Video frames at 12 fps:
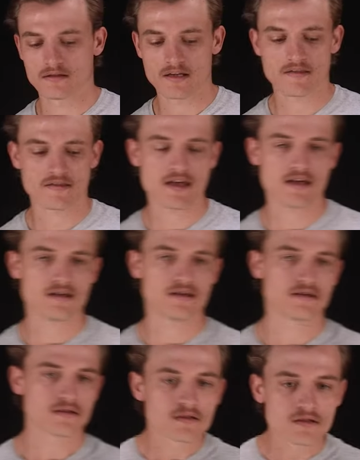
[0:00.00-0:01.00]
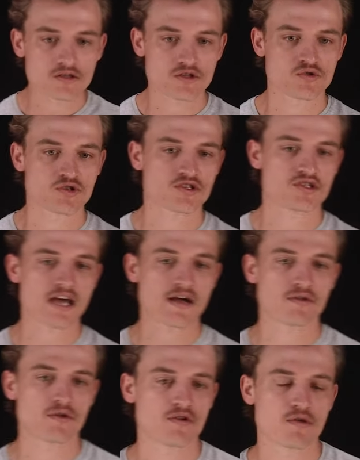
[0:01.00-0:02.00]
Let's say you just
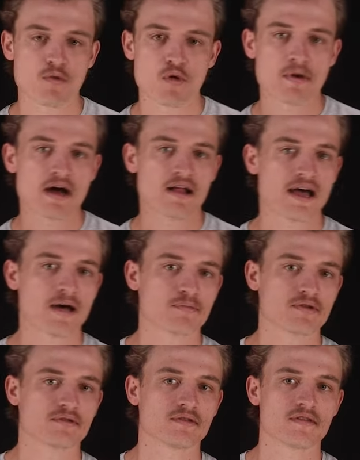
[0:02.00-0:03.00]
downloaded a mobile app.